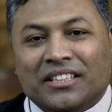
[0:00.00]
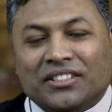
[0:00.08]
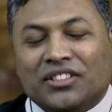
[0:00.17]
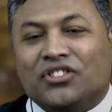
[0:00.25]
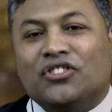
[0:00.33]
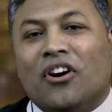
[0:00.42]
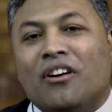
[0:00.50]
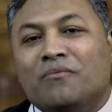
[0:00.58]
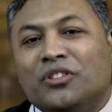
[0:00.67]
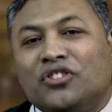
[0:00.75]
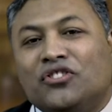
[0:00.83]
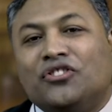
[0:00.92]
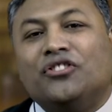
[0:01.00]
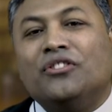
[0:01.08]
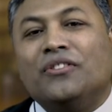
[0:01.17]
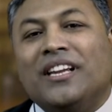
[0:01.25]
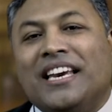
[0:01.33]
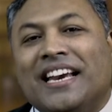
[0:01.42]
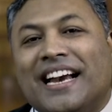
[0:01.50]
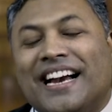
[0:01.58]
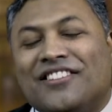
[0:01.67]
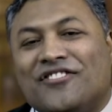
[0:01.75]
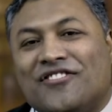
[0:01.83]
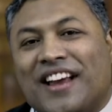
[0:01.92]
So John was truly
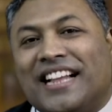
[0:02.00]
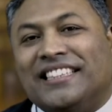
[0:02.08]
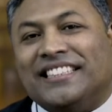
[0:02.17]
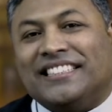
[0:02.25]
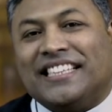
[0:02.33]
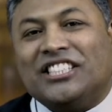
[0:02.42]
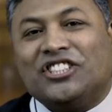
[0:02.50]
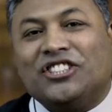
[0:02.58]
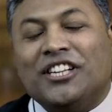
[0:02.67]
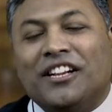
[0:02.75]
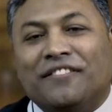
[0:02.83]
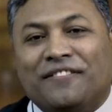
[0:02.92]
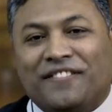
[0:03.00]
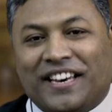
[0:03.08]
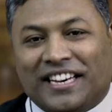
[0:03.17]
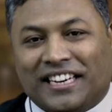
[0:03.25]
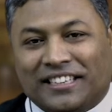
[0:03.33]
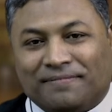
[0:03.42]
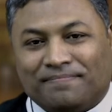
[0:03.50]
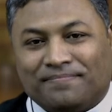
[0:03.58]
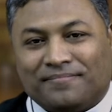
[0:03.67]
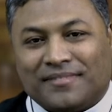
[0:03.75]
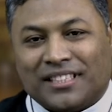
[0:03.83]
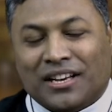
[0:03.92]
a transitional figure,
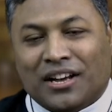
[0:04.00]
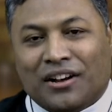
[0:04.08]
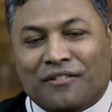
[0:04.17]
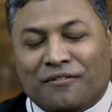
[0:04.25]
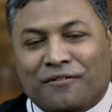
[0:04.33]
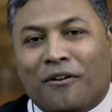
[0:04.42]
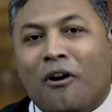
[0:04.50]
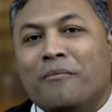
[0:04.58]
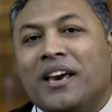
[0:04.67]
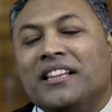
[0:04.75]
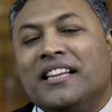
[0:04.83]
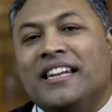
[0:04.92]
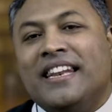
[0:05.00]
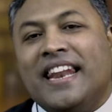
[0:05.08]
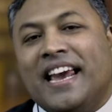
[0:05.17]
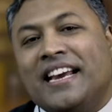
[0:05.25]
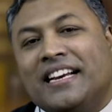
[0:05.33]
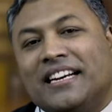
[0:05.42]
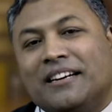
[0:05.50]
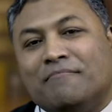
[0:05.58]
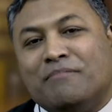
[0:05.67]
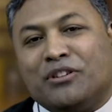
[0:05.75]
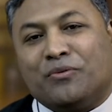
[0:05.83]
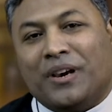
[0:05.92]
forming the link
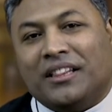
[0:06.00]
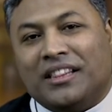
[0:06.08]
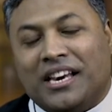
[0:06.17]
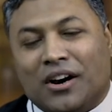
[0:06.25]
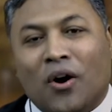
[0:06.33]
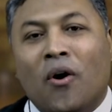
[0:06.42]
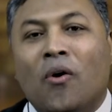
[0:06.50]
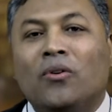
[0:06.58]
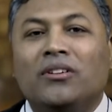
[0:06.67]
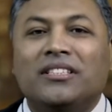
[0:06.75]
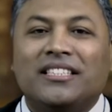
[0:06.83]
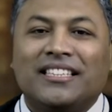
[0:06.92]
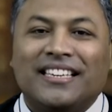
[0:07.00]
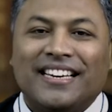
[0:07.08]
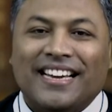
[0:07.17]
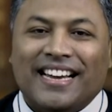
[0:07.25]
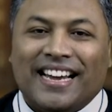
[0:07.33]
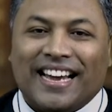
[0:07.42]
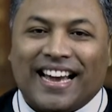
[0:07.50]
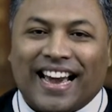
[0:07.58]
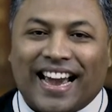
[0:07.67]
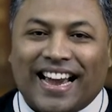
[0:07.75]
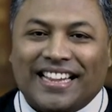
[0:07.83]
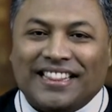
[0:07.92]
between the Old
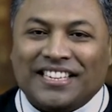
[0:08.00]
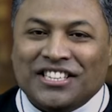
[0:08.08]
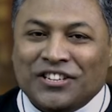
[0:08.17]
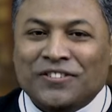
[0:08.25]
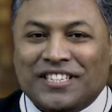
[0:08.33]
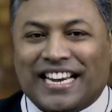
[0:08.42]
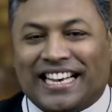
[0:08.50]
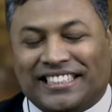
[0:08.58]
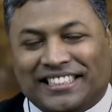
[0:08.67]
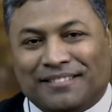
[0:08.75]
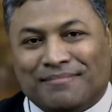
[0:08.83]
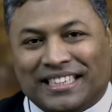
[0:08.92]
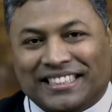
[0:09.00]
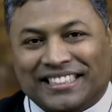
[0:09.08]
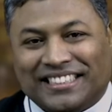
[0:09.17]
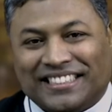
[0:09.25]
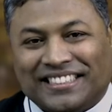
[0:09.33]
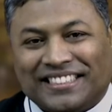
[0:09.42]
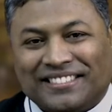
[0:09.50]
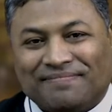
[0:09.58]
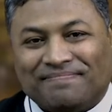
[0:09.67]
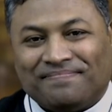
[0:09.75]
and the New Testaments.